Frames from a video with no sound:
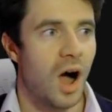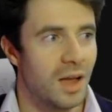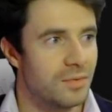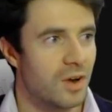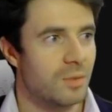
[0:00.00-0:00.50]

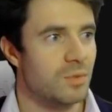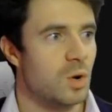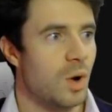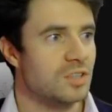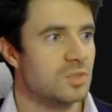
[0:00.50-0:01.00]
iframe
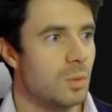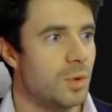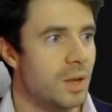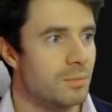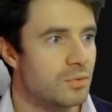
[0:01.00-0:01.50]
requests were
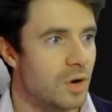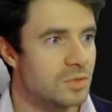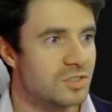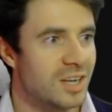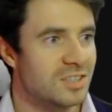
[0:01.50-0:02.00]
being
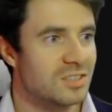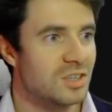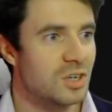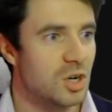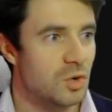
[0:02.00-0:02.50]
processed
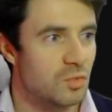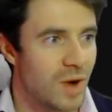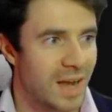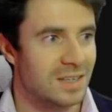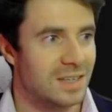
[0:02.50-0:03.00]

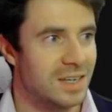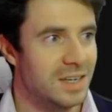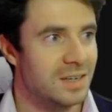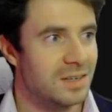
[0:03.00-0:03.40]
correctly,